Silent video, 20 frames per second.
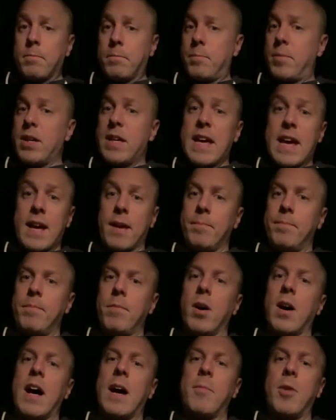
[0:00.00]
But yeah,
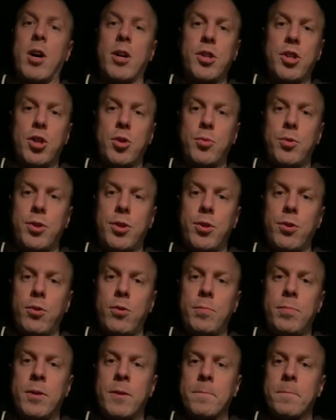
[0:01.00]
I'm on
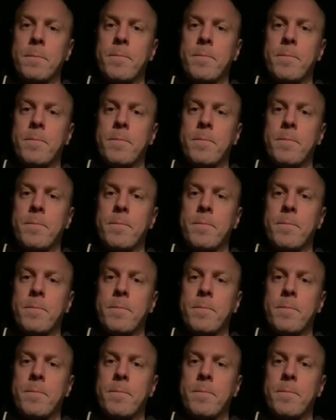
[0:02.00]
YouTube.